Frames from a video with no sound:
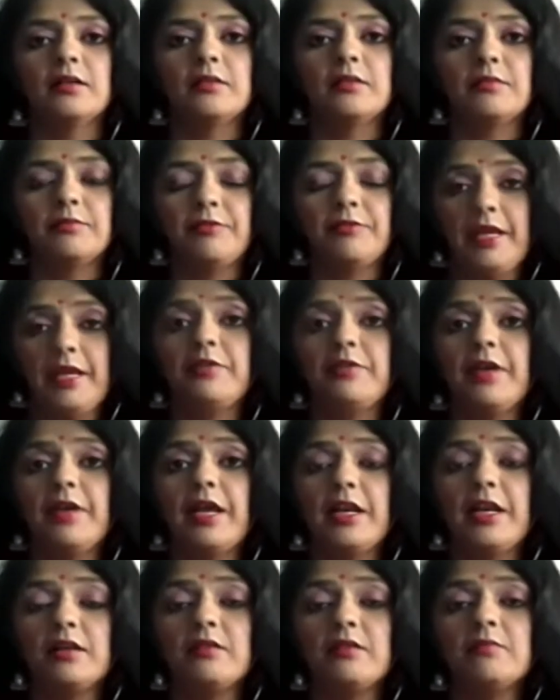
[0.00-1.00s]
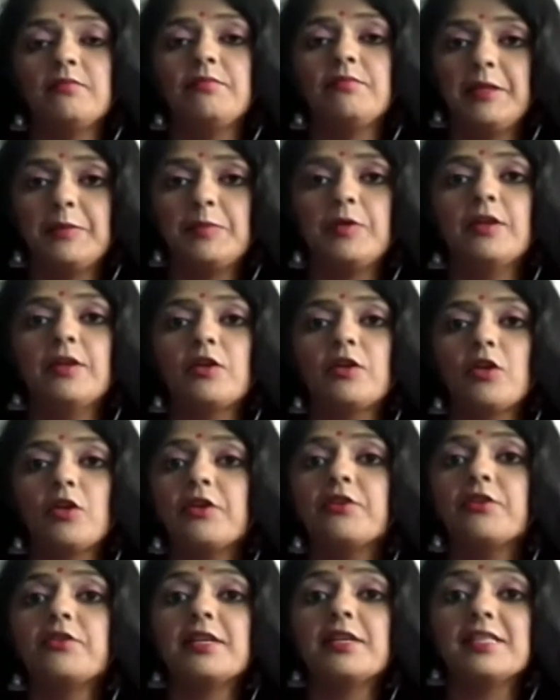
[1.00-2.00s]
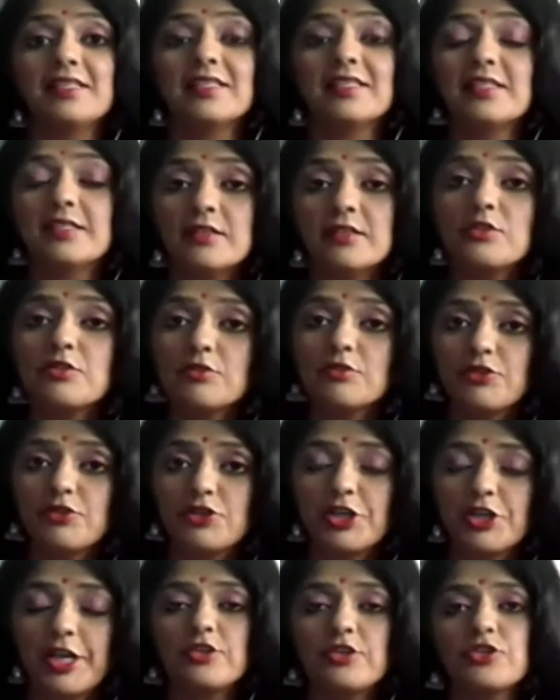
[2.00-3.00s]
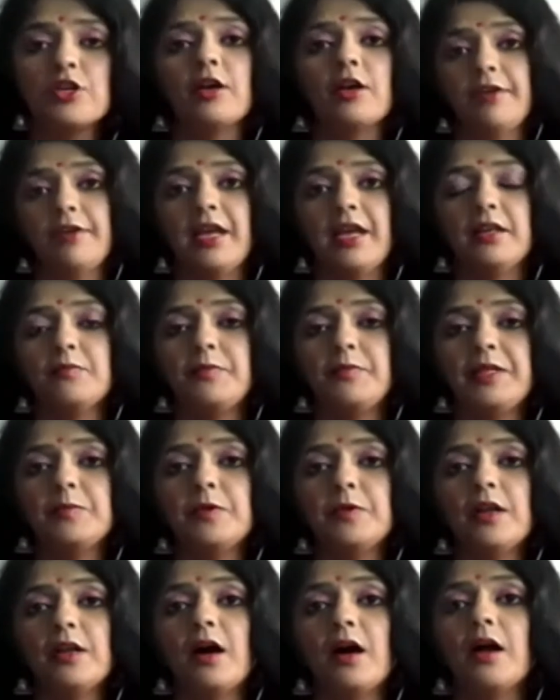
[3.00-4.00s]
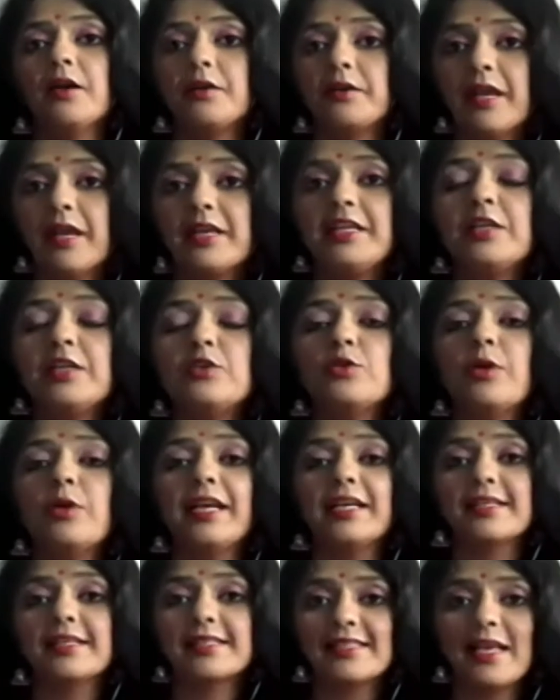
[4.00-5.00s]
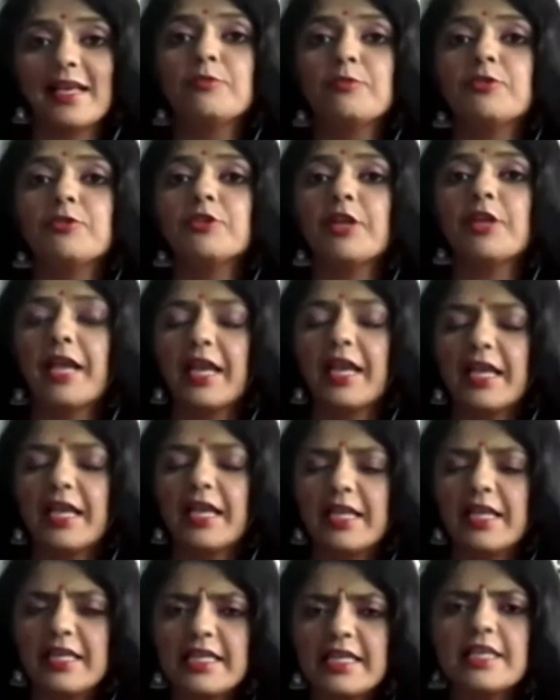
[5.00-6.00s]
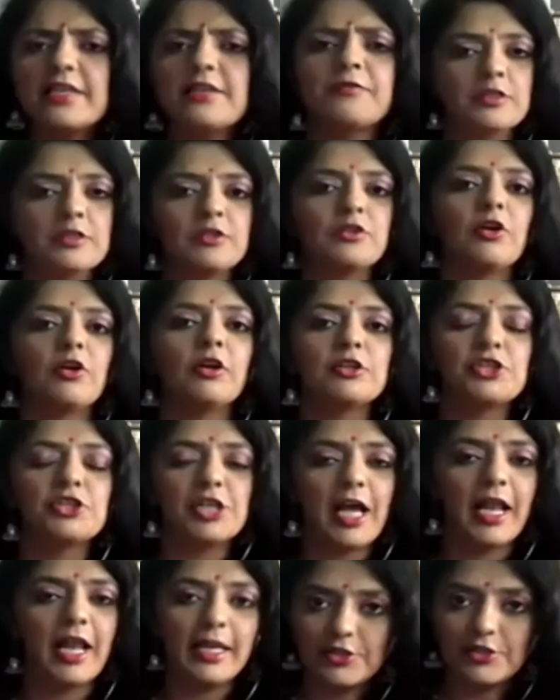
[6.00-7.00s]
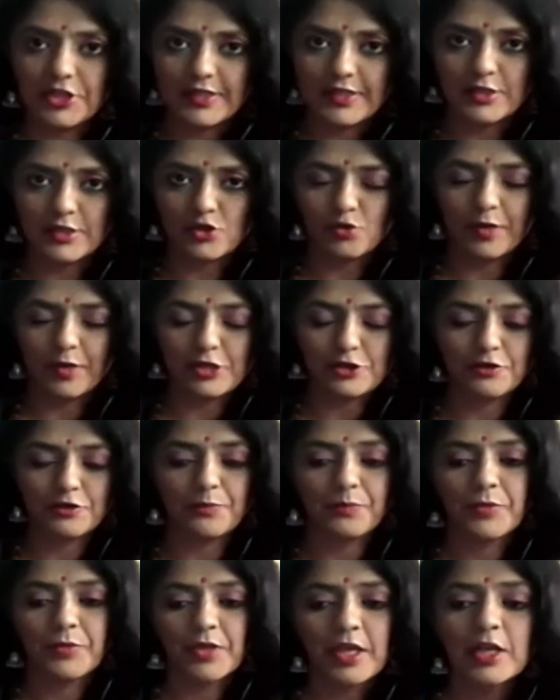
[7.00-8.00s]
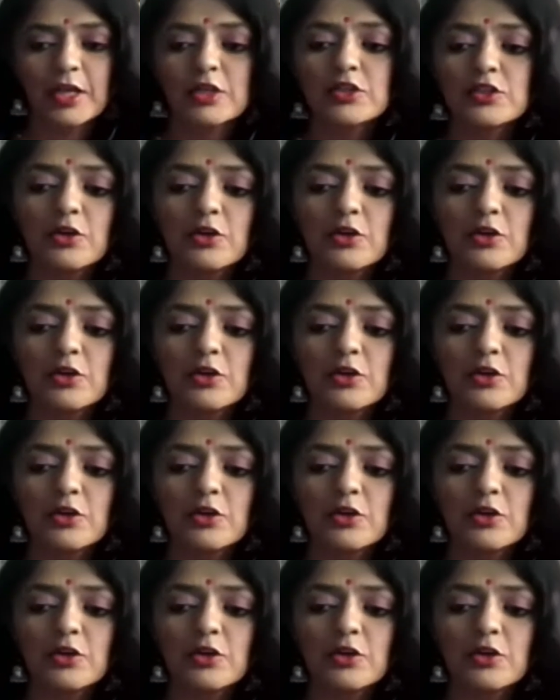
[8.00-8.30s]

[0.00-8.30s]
wherein people are not resistant to change, wherein people are ready to accept any difficult or challenging situation.